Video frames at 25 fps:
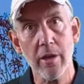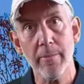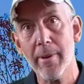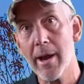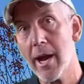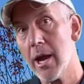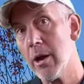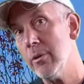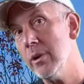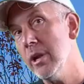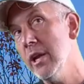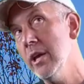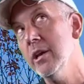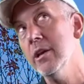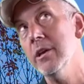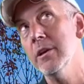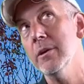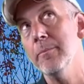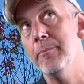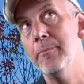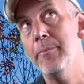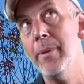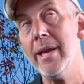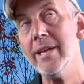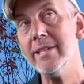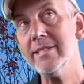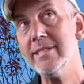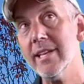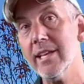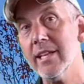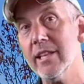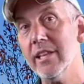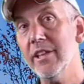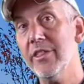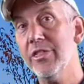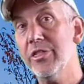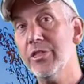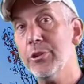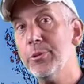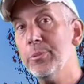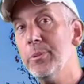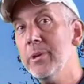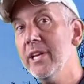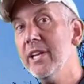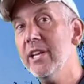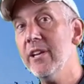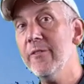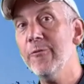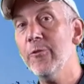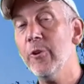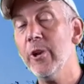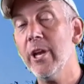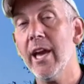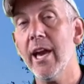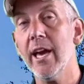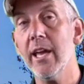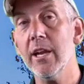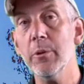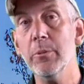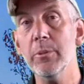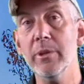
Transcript: about Basically three different kind of